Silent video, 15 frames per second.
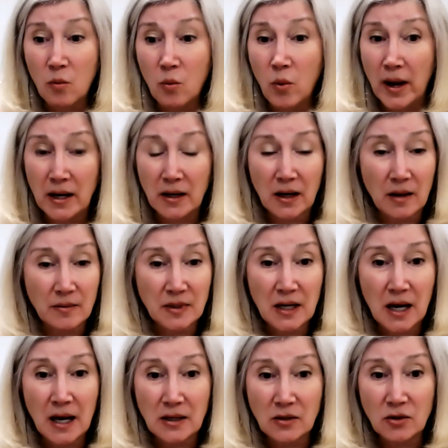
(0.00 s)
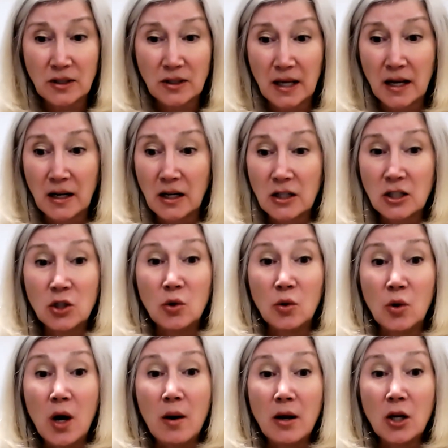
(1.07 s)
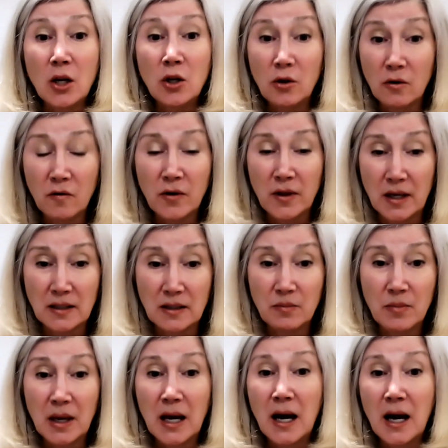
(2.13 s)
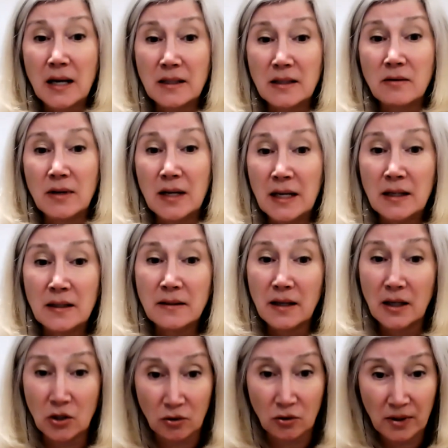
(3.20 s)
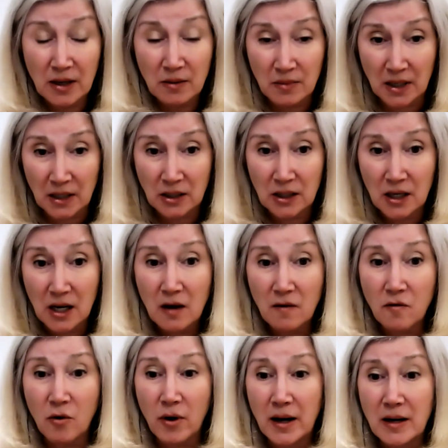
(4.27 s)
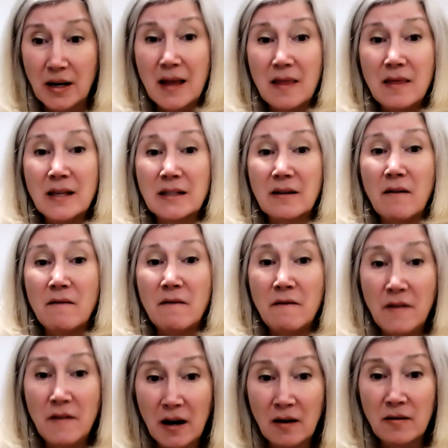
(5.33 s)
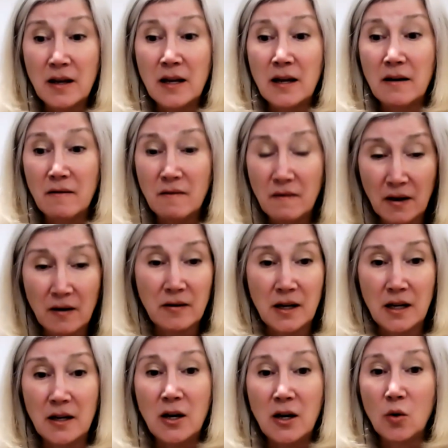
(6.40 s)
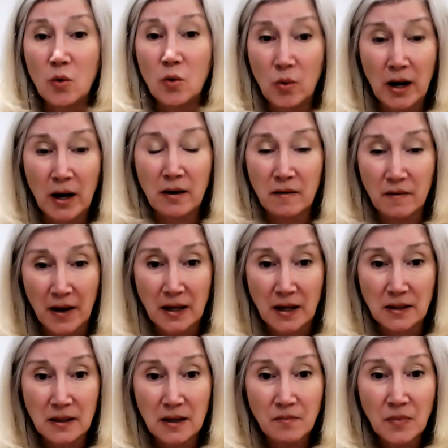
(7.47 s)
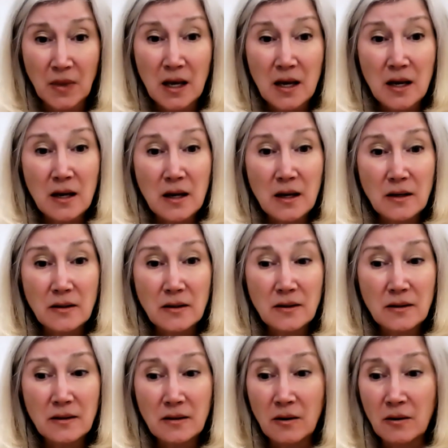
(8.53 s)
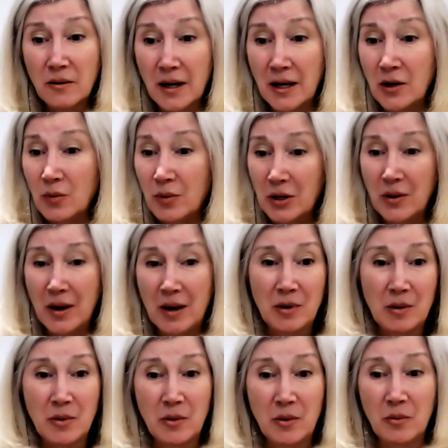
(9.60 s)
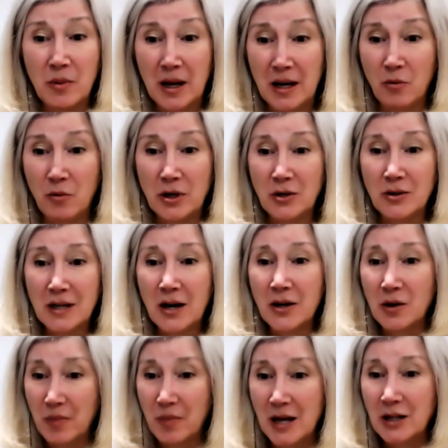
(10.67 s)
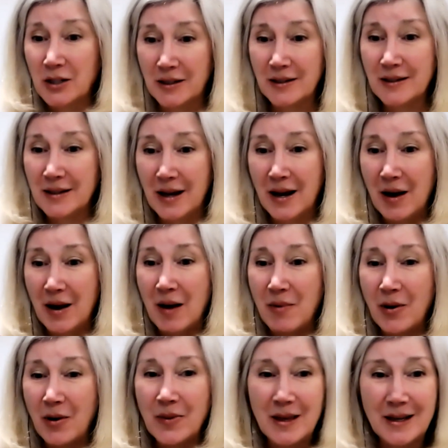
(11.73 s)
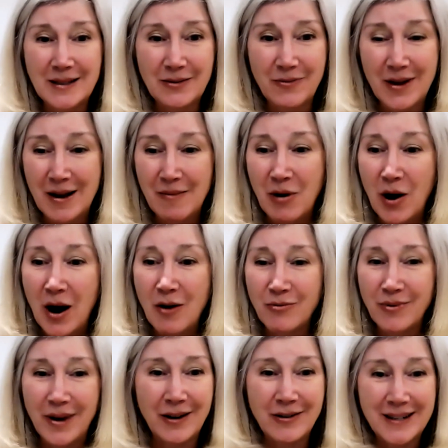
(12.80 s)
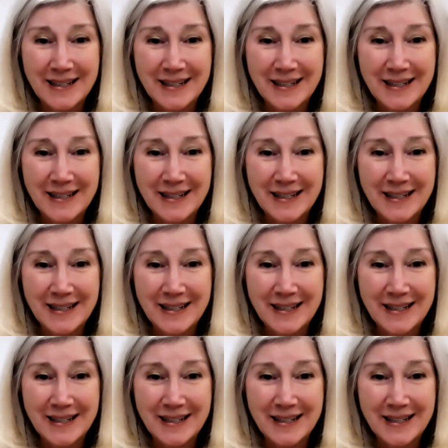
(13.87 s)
when it comes to AstraZeneca to look for this, because there is a treatment for it. This very, very rare event. So I don't know about you, Anne-Marie, but what you tell your patients about this one, about how rare it